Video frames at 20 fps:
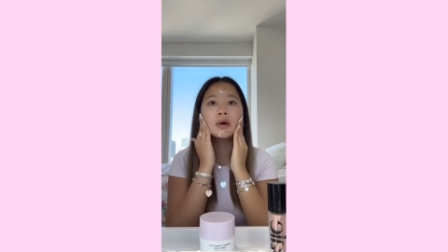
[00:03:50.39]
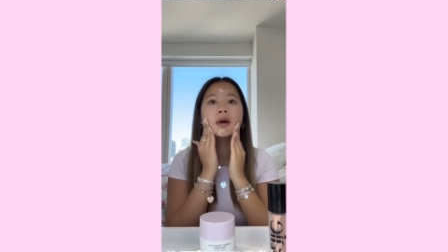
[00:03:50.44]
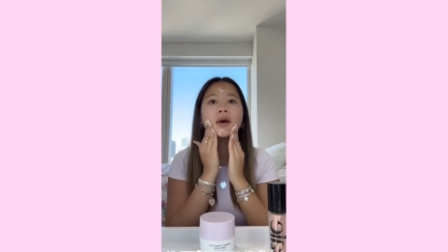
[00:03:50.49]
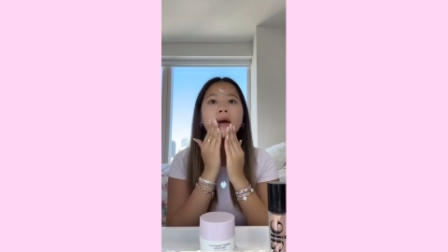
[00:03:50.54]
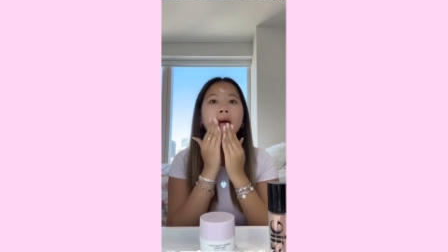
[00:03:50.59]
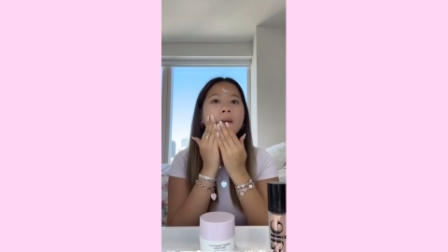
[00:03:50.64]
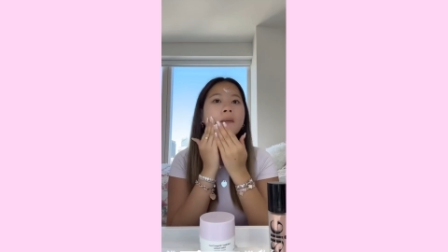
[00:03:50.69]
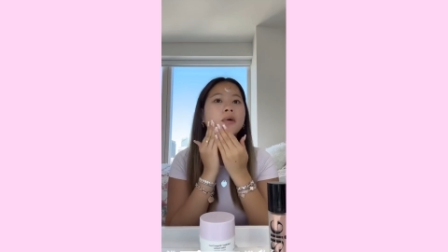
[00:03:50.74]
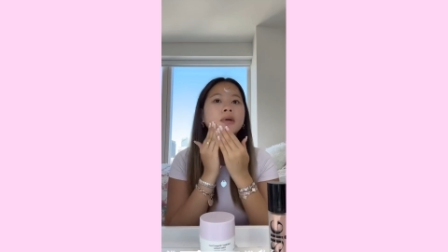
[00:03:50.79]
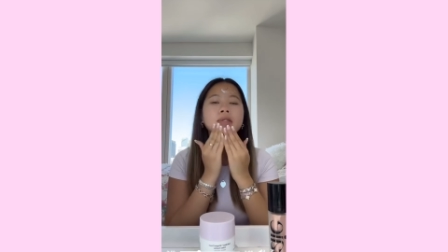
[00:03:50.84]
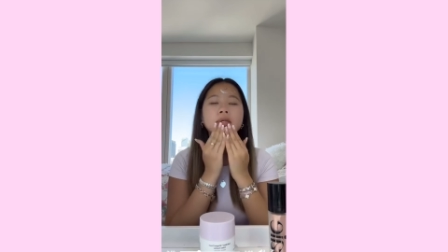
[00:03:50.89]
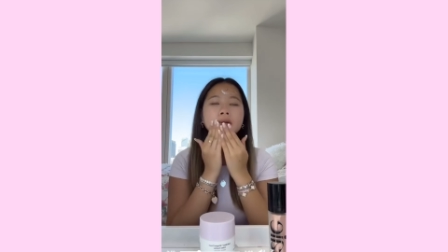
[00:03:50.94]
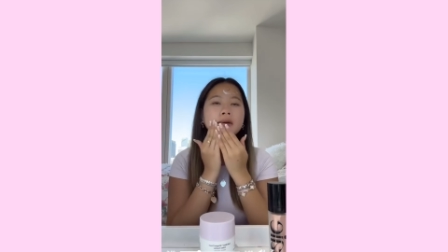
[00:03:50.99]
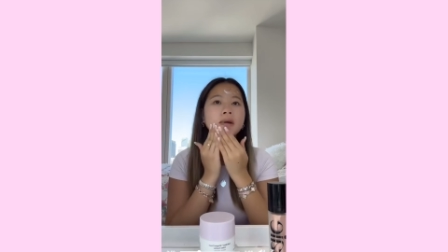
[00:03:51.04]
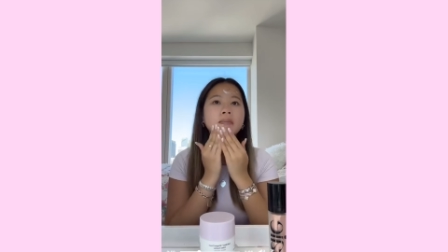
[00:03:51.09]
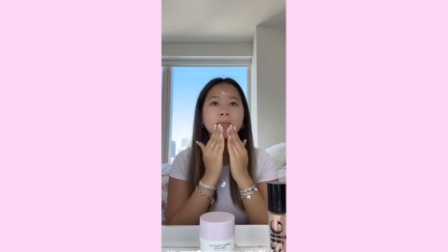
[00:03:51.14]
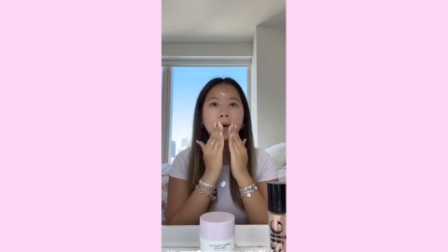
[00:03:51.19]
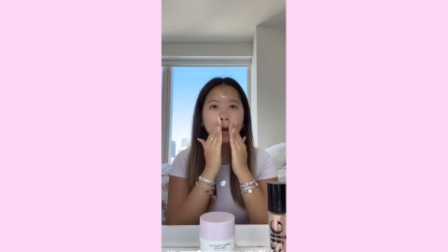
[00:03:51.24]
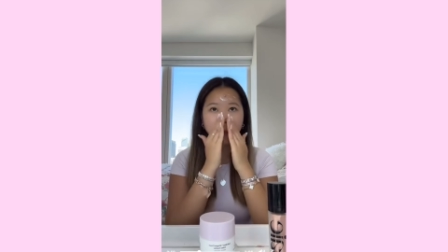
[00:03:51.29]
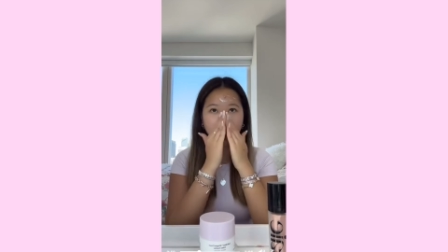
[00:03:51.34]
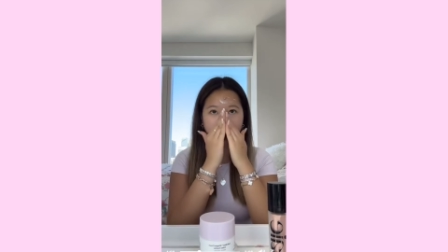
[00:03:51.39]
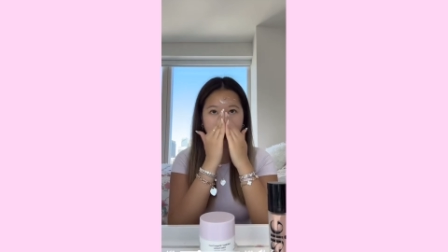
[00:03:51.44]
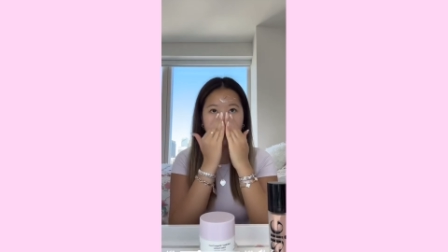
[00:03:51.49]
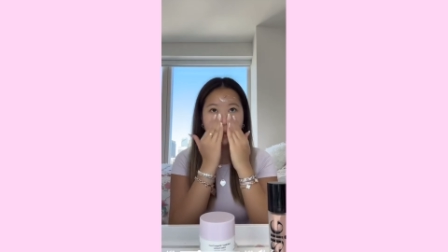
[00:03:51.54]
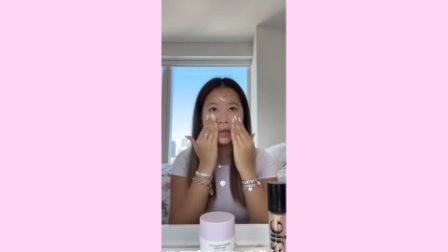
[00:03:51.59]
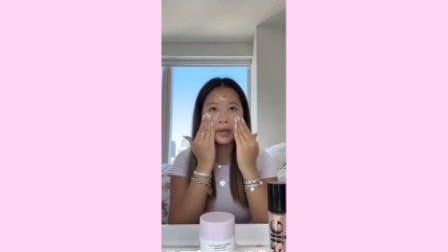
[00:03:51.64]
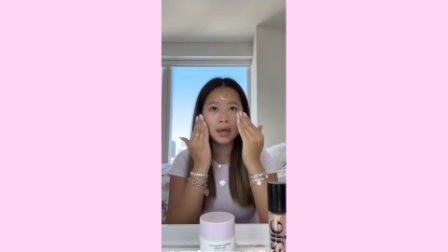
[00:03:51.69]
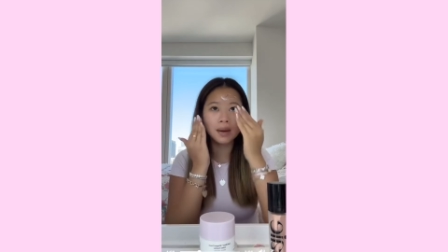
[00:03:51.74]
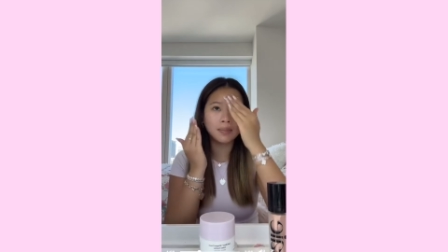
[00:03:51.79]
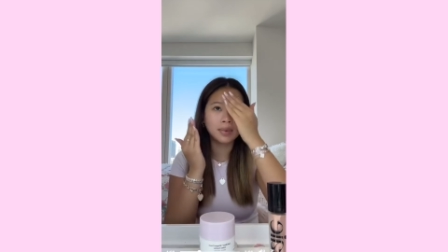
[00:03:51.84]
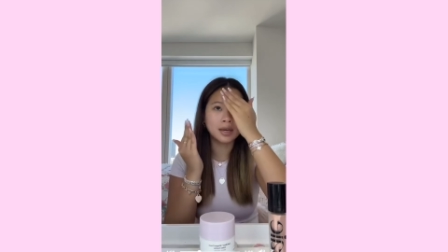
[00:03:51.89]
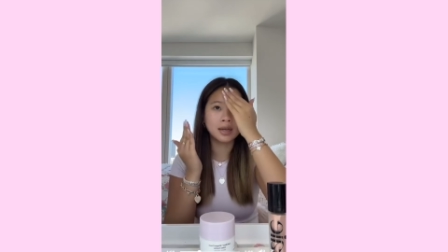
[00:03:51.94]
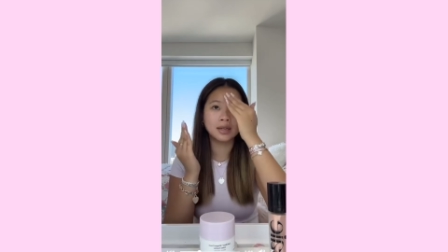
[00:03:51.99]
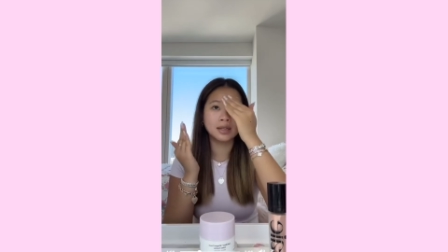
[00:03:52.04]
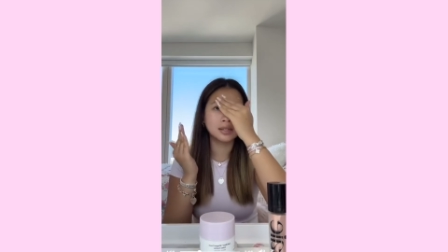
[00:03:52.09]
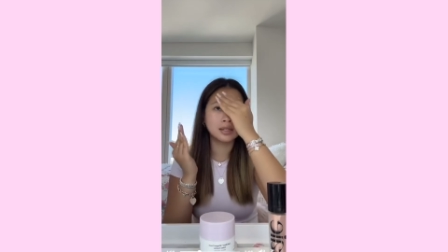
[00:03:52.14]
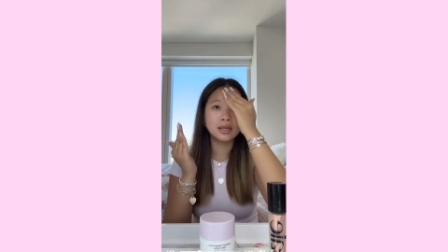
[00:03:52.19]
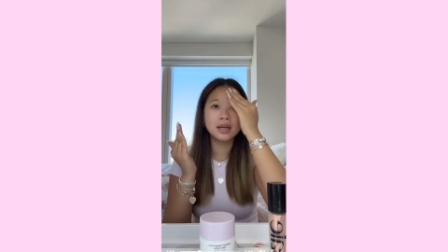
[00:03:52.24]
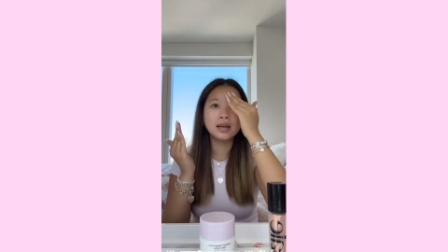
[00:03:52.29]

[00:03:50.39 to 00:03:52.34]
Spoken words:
I wasn't in my apartment yet because